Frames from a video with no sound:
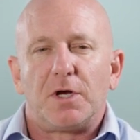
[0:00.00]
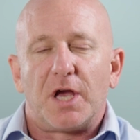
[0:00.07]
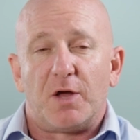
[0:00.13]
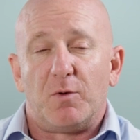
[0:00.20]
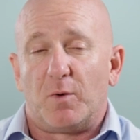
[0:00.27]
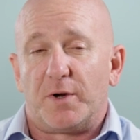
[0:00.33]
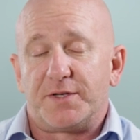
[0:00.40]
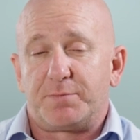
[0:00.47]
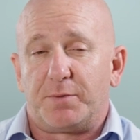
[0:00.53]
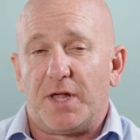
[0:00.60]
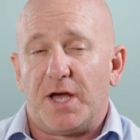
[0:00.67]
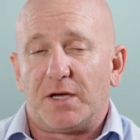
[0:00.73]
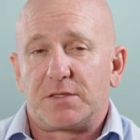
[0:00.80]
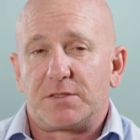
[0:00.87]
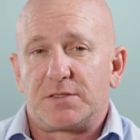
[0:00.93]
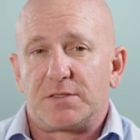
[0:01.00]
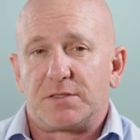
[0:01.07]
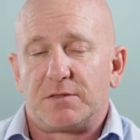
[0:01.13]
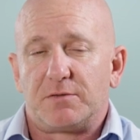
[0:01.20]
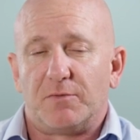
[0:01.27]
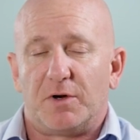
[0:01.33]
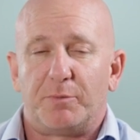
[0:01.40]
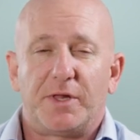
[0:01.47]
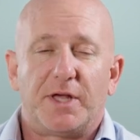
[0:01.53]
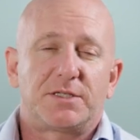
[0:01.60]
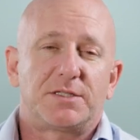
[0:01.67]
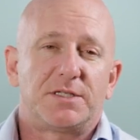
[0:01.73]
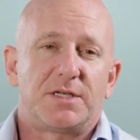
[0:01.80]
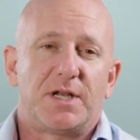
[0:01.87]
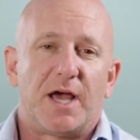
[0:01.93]
And what is Plex? Well,
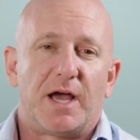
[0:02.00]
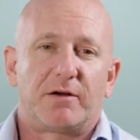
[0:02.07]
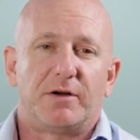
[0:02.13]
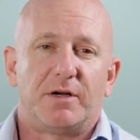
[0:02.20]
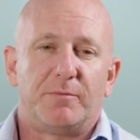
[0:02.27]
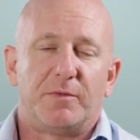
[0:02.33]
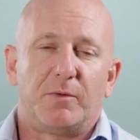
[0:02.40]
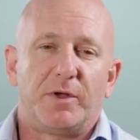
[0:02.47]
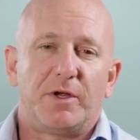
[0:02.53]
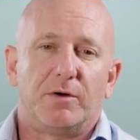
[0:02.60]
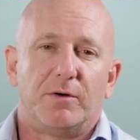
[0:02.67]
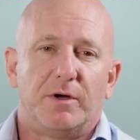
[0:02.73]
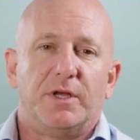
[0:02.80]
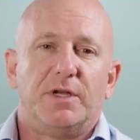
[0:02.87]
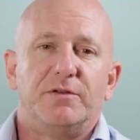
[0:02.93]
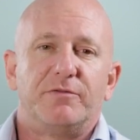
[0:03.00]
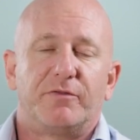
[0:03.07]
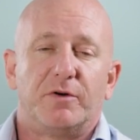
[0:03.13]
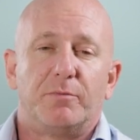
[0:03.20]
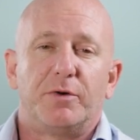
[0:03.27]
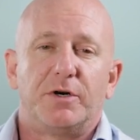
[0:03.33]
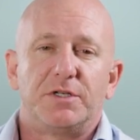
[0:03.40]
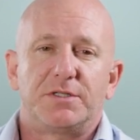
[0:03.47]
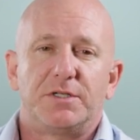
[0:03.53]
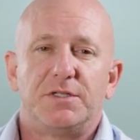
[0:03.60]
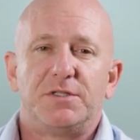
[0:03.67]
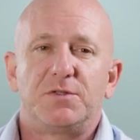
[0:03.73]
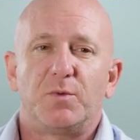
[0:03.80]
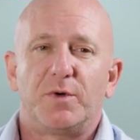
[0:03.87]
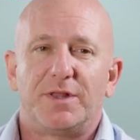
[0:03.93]
Plex is an acronym that we coined for
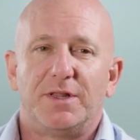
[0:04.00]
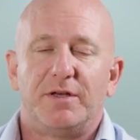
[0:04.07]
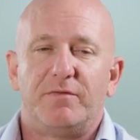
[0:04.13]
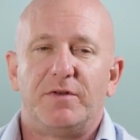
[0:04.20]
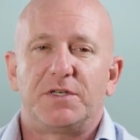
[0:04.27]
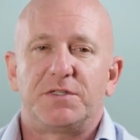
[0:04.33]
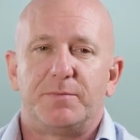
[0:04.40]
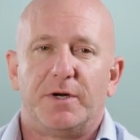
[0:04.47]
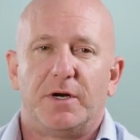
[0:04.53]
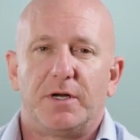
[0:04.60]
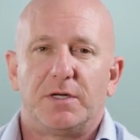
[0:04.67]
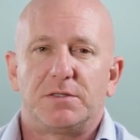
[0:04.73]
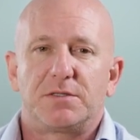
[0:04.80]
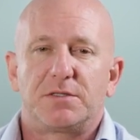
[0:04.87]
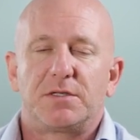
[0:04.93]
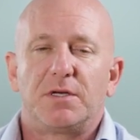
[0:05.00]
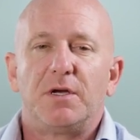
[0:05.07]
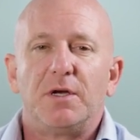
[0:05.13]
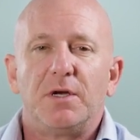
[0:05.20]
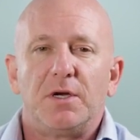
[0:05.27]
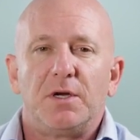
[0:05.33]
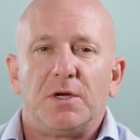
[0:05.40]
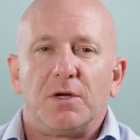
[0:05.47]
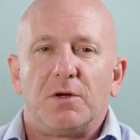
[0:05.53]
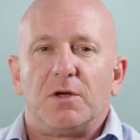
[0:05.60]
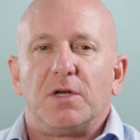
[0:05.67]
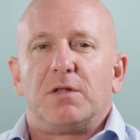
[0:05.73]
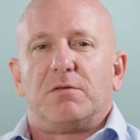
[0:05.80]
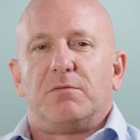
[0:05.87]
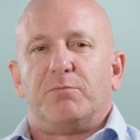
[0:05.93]
persons with lived experience.
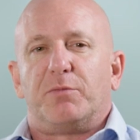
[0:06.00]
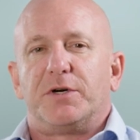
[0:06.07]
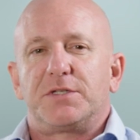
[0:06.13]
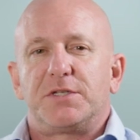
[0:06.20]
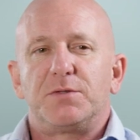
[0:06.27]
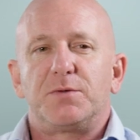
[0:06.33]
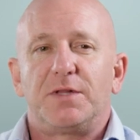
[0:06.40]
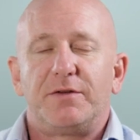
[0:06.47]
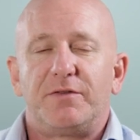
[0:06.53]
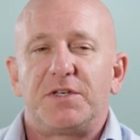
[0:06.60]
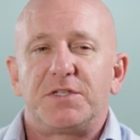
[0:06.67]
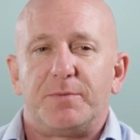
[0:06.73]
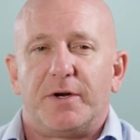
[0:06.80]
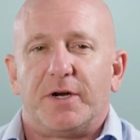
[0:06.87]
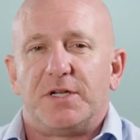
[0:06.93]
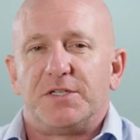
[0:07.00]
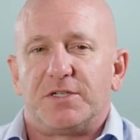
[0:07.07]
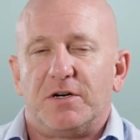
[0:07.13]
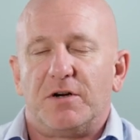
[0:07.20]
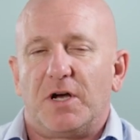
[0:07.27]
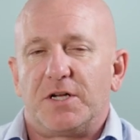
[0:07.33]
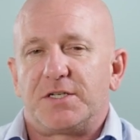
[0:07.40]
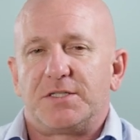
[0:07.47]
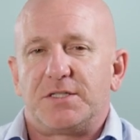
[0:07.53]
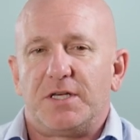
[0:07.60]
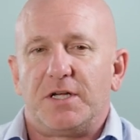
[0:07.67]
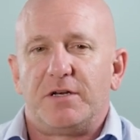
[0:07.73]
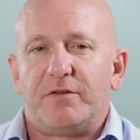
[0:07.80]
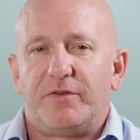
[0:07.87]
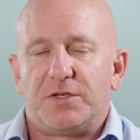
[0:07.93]
Persons with lived experience are not just the
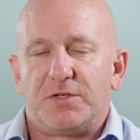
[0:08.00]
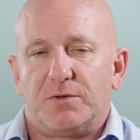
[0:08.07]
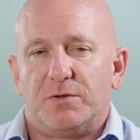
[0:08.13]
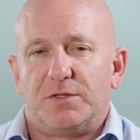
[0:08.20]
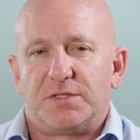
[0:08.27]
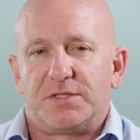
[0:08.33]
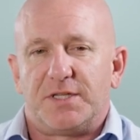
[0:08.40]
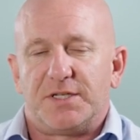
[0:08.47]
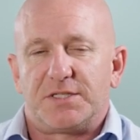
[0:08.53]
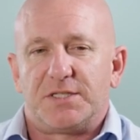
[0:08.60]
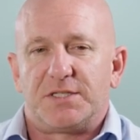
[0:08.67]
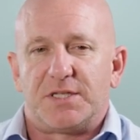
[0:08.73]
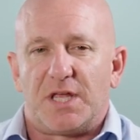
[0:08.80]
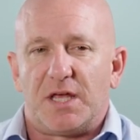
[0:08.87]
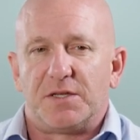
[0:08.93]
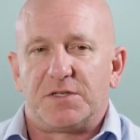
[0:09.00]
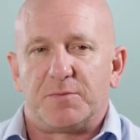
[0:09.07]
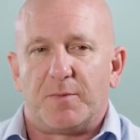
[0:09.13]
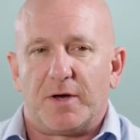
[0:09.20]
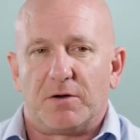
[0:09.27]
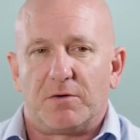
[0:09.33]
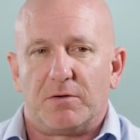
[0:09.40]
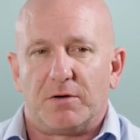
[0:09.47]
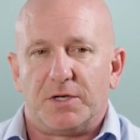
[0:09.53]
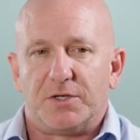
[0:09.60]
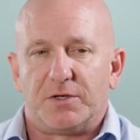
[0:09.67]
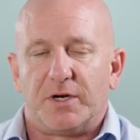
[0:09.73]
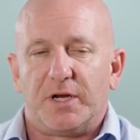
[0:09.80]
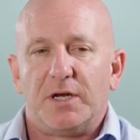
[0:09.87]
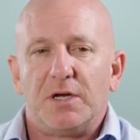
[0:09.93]
individuals that sustain the spinal cord
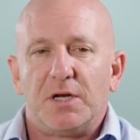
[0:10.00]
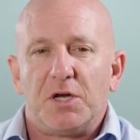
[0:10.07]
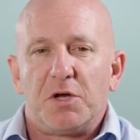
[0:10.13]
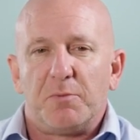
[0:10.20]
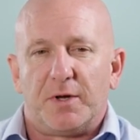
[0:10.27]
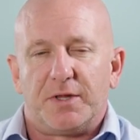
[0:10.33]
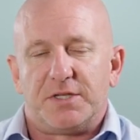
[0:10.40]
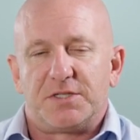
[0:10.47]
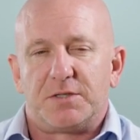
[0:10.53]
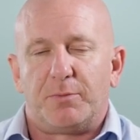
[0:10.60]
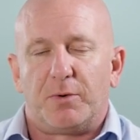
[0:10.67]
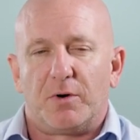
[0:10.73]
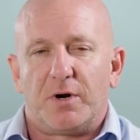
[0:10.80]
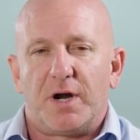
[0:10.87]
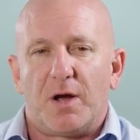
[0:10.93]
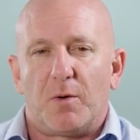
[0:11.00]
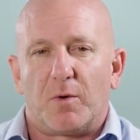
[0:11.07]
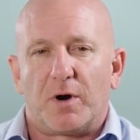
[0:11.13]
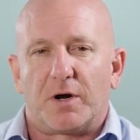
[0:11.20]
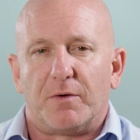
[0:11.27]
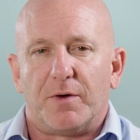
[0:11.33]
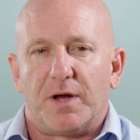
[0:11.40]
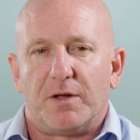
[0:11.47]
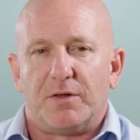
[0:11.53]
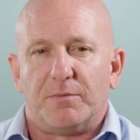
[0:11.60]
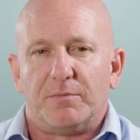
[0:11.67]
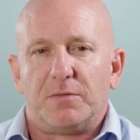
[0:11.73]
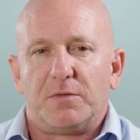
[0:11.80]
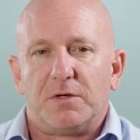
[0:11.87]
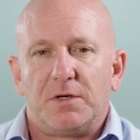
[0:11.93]
injury, but the support network around them.